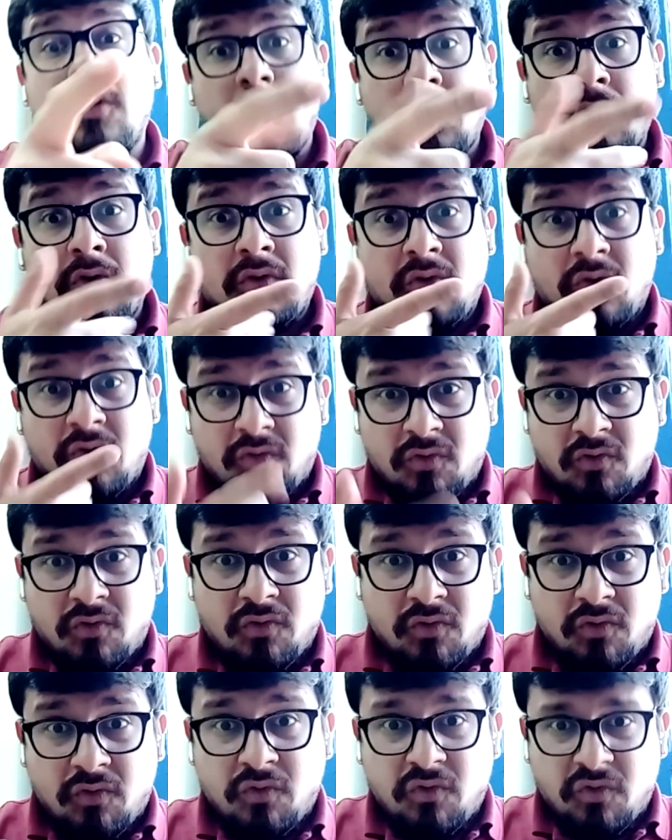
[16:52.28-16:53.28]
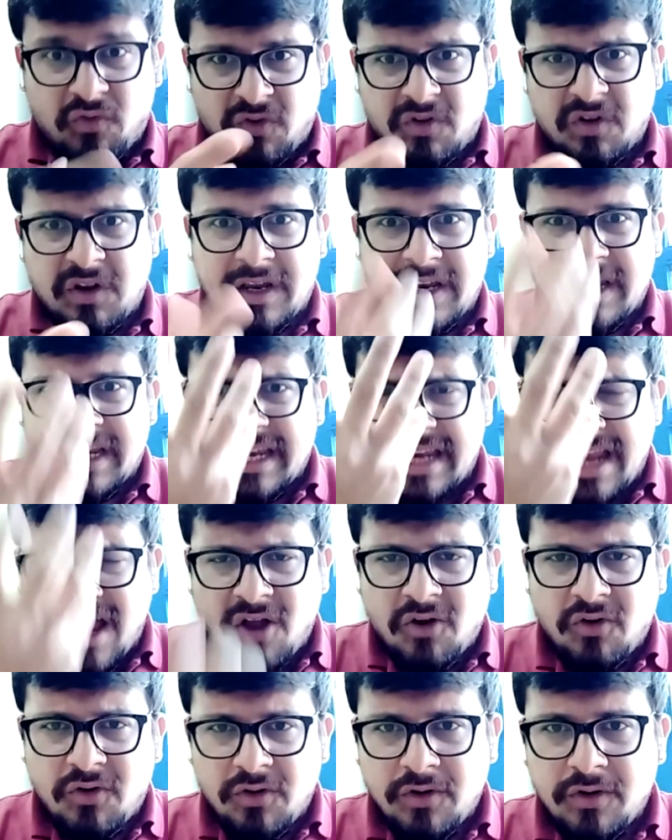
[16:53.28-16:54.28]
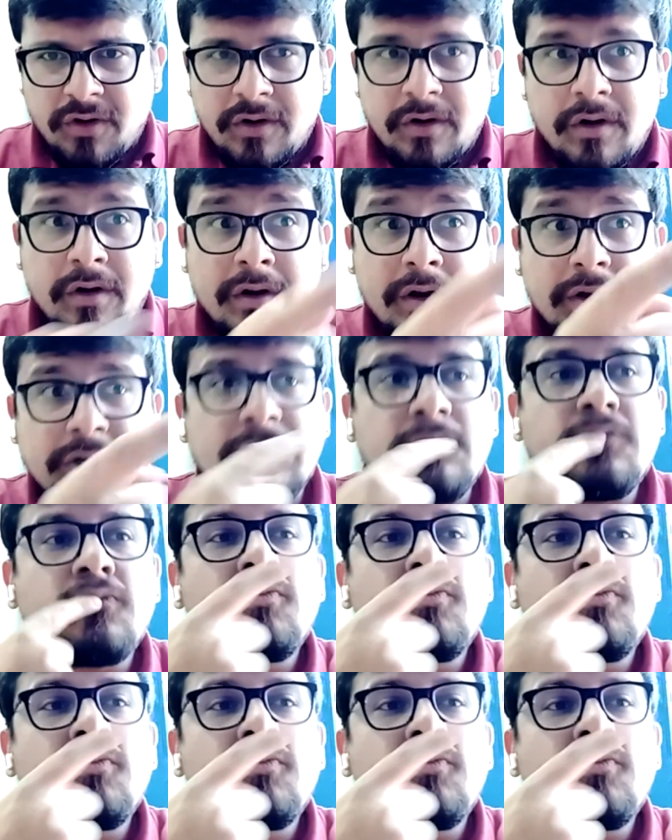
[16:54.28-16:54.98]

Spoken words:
logos for me. I can go back,